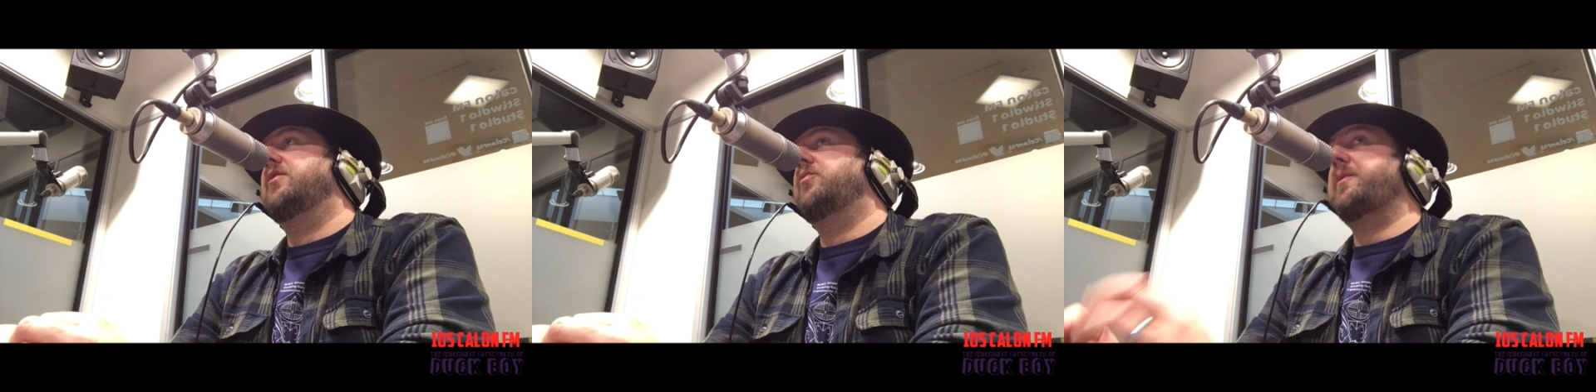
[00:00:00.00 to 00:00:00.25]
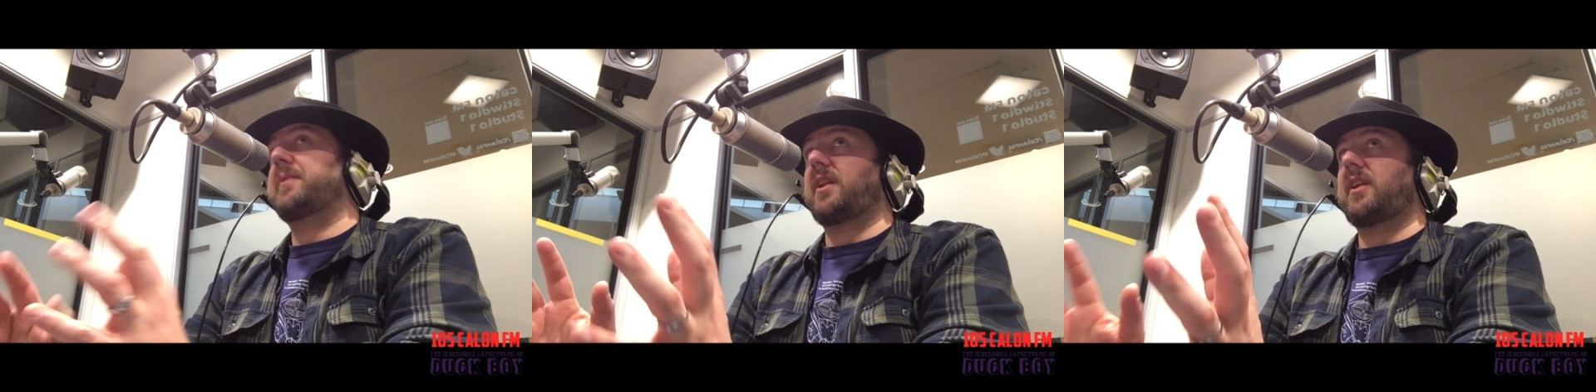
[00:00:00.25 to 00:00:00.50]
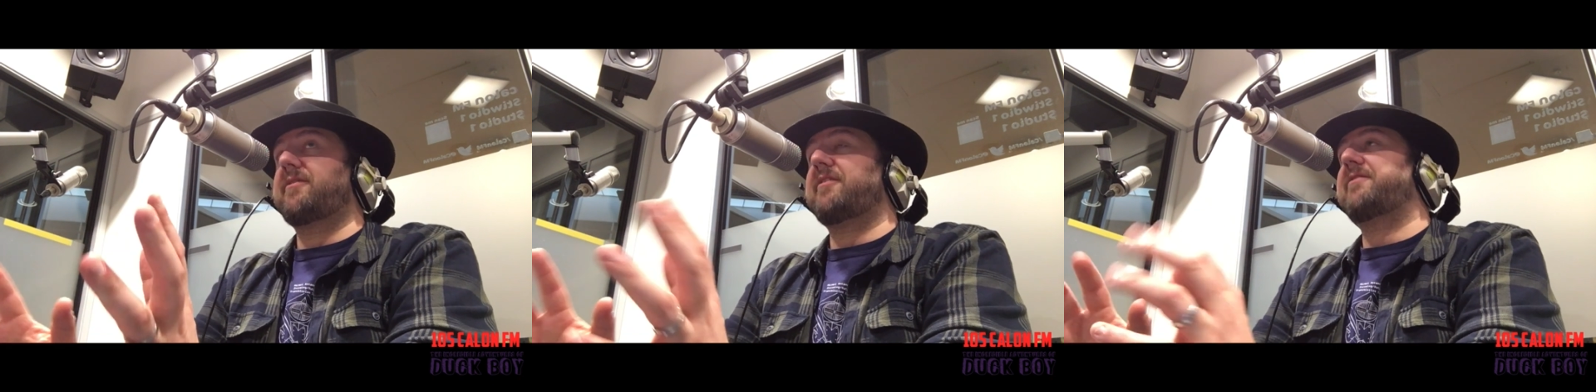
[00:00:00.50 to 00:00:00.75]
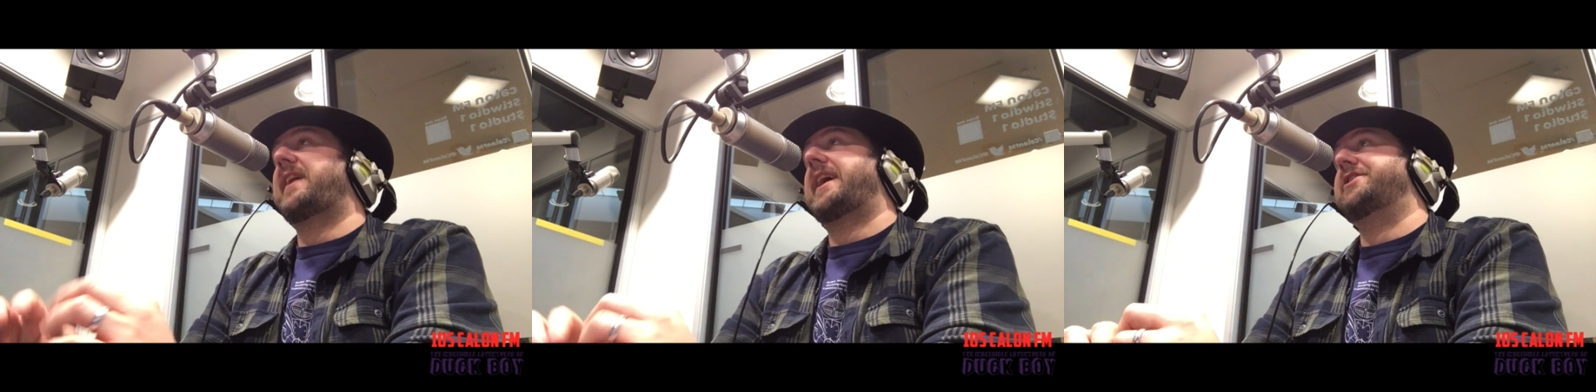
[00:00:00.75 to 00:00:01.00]
We would love a
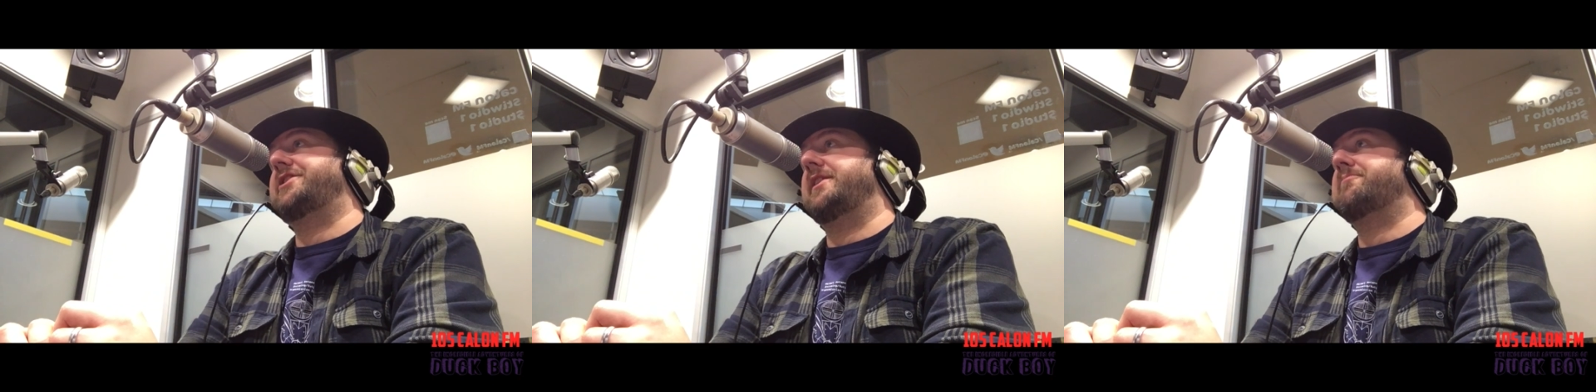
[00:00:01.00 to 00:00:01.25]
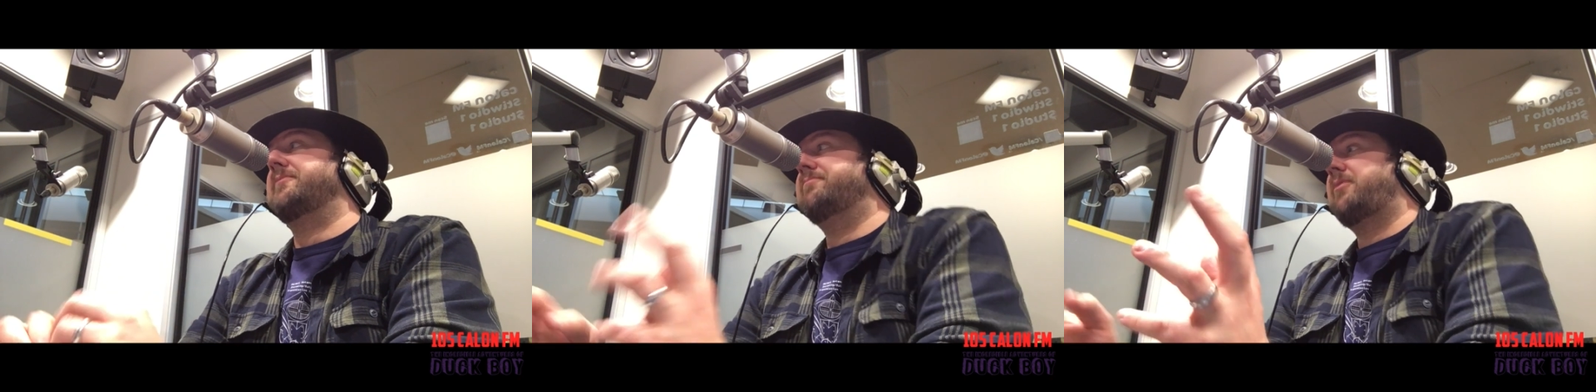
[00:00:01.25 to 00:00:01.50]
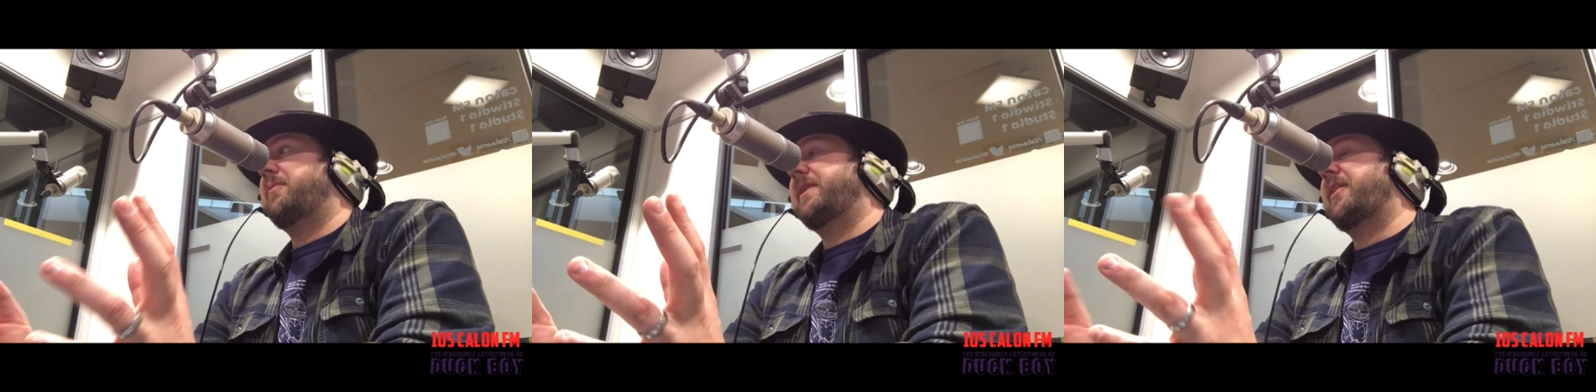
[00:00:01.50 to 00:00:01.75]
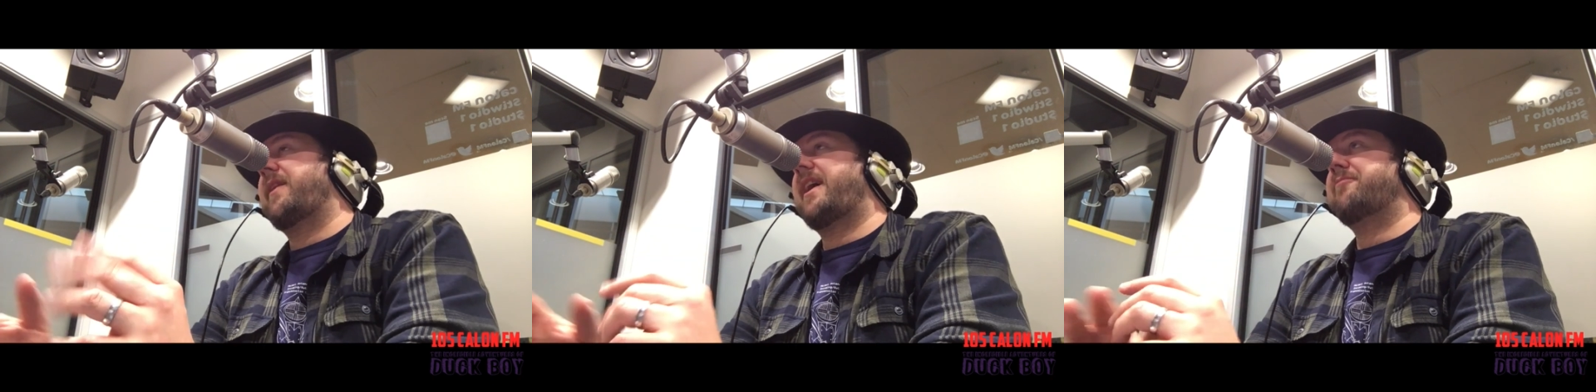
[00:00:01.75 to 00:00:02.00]
flagship, but we
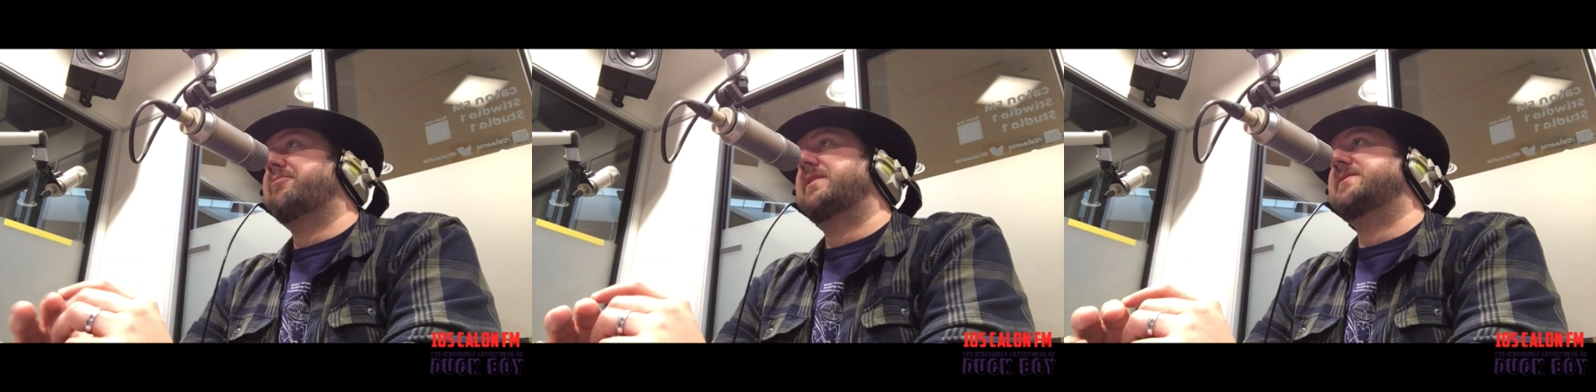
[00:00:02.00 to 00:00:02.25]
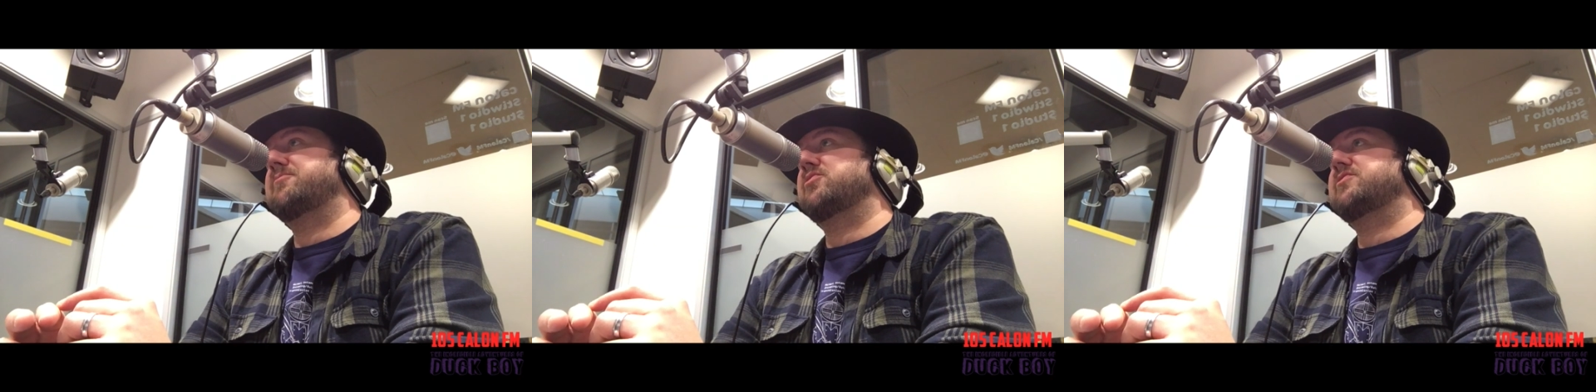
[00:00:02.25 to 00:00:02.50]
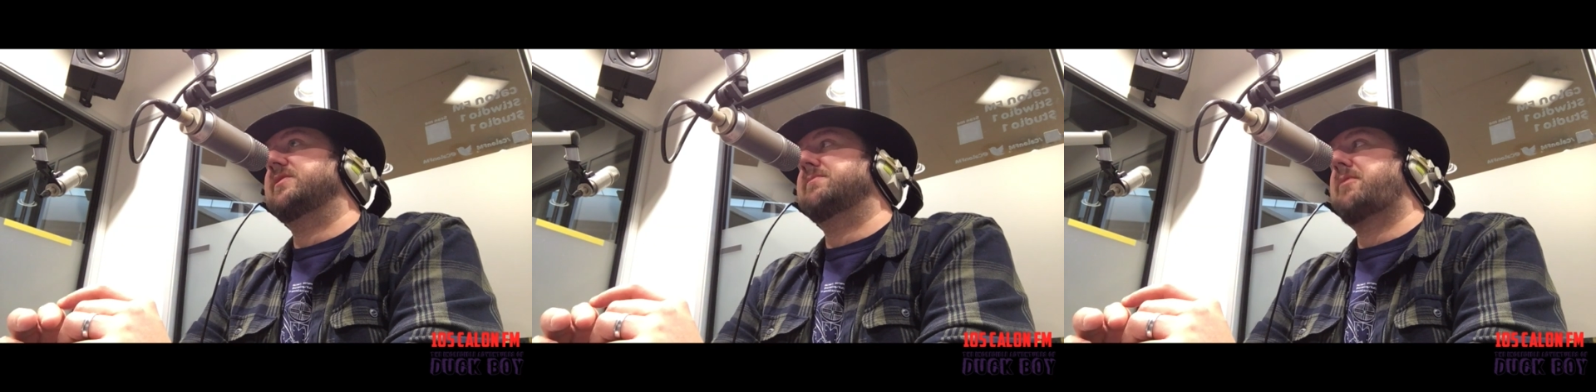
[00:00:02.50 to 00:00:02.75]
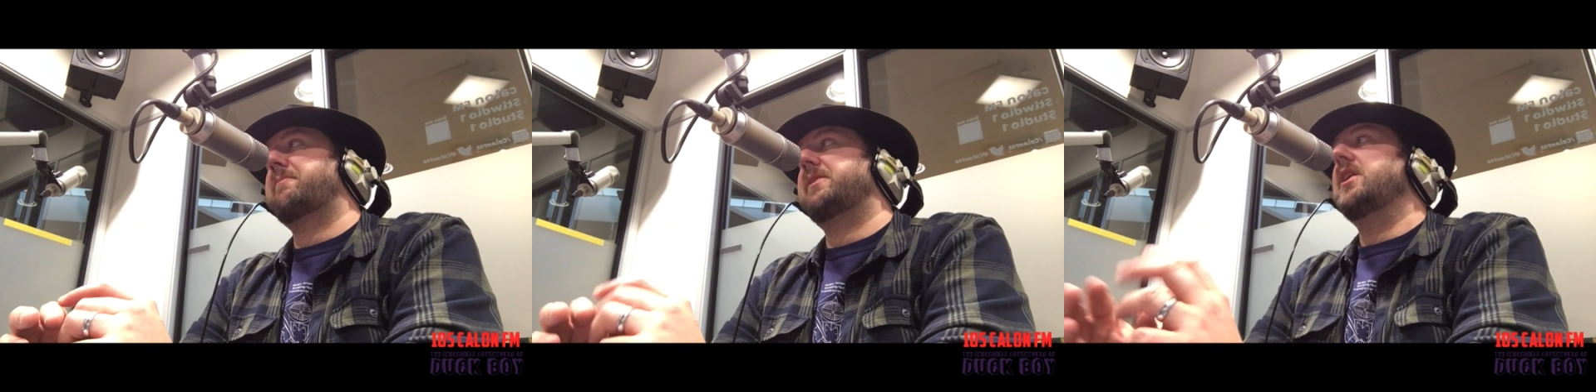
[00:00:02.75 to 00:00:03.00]
don't have bricks and mortar at the
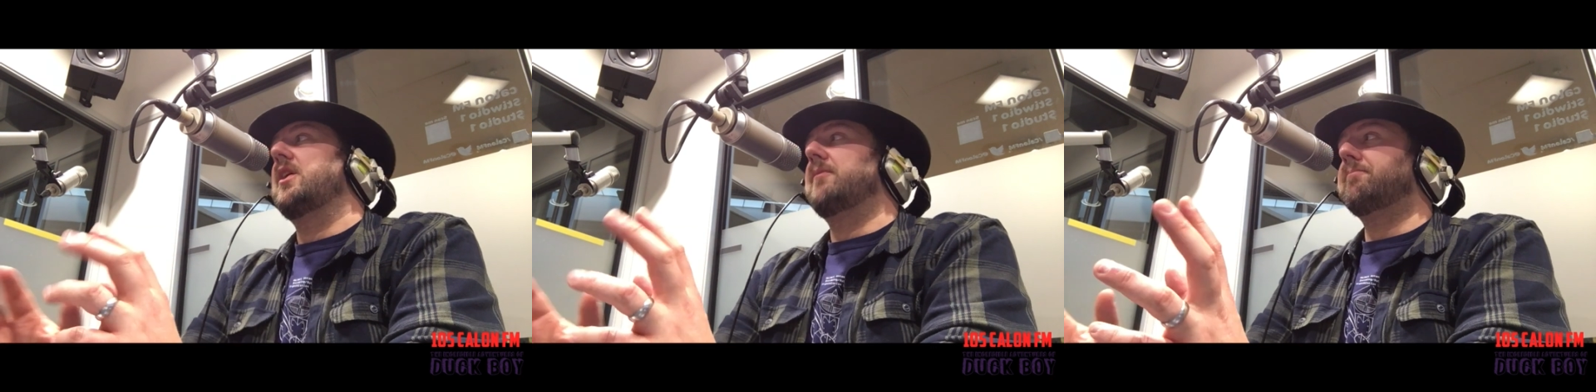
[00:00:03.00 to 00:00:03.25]
moment.